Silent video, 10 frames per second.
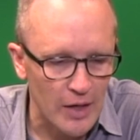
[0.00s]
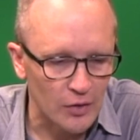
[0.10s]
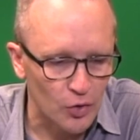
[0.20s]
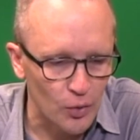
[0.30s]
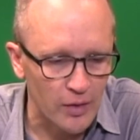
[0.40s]

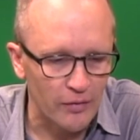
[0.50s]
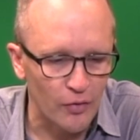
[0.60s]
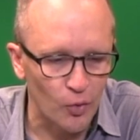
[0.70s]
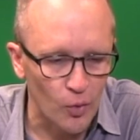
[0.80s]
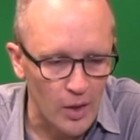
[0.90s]
about doing
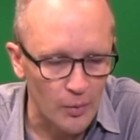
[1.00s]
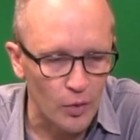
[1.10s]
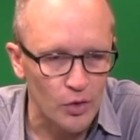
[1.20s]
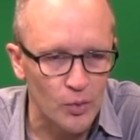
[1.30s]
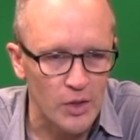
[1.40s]
for one
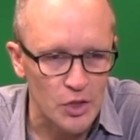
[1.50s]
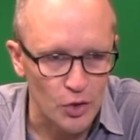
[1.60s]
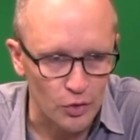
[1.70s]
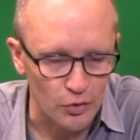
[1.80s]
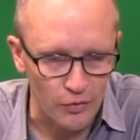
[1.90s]
what you
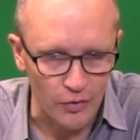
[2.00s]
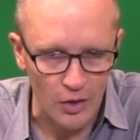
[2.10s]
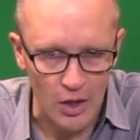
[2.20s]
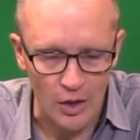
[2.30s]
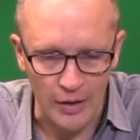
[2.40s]
wish you could do
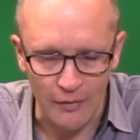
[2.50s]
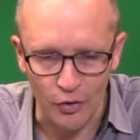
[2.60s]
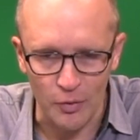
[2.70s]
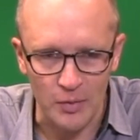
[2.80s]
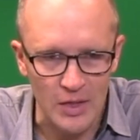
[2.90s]
for all. And I've
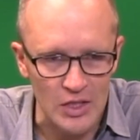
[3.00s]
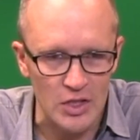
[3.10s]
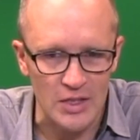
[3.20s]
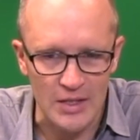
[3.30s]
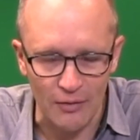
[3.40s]
heard him
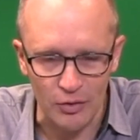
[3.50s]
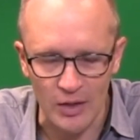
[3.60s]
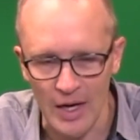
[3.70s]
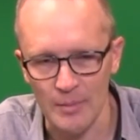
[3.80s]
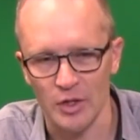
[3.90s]
teach this several
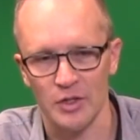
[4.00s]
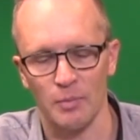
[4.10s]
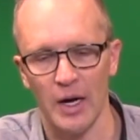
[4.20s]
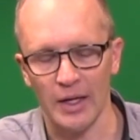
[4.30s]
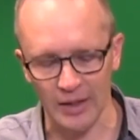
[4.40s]
times on his
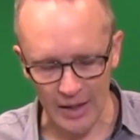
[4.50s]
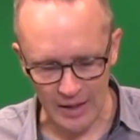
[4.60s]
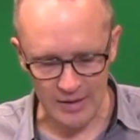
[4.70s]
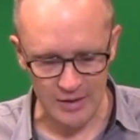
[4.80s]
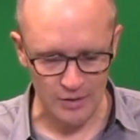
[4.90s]

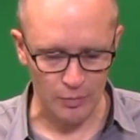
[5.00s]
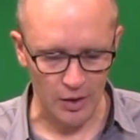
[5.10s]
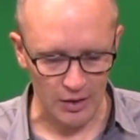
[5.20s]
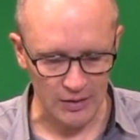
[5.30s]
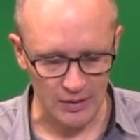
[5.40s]
podcast and his
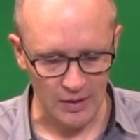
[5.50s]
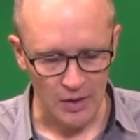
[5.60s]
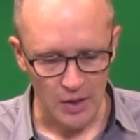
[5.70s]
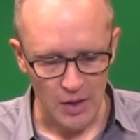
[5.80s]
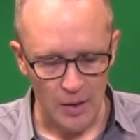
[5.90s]
books,
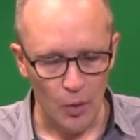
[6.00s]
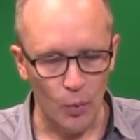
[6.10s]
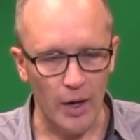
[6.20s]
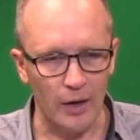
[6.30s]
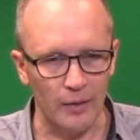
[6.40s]

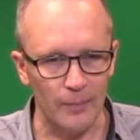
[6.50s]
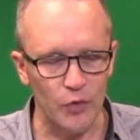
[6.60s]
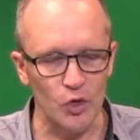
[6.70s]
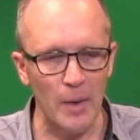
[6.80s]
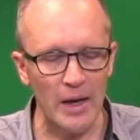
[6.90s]
where
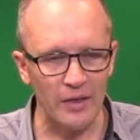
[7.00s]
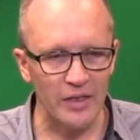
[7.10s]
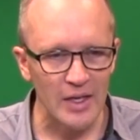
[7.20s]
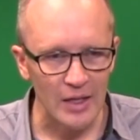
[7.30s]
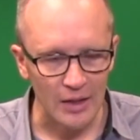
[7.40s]
you might
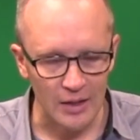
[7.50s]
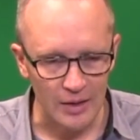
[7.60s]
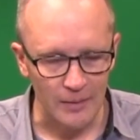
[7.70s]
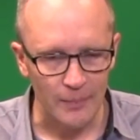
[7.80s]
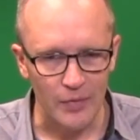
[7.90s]

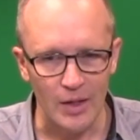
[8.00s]
think,